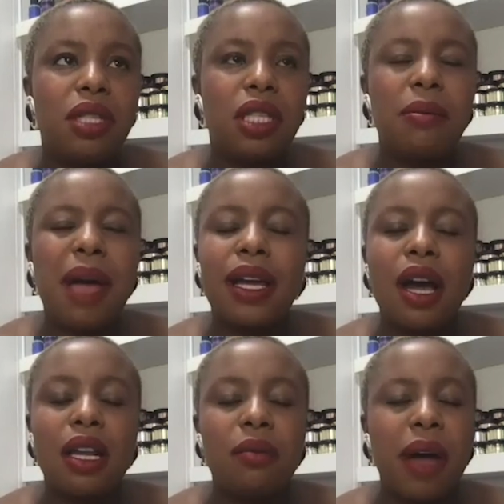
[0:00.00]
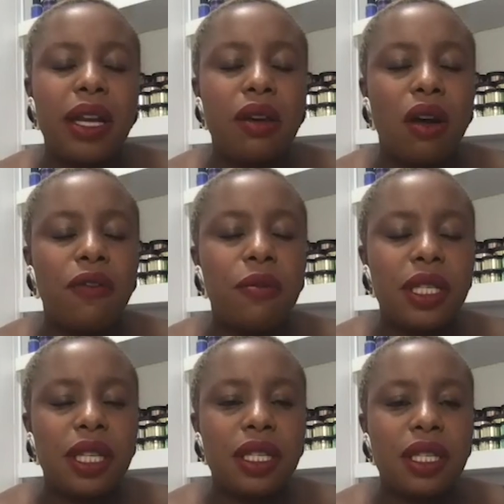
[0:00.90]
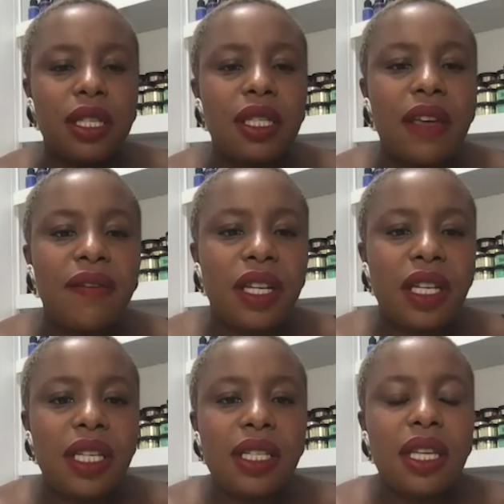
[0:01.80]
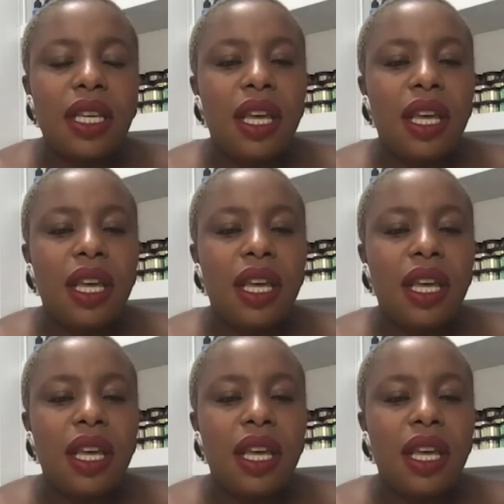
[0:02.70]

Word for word: some iconic body art from the 60s and 70s.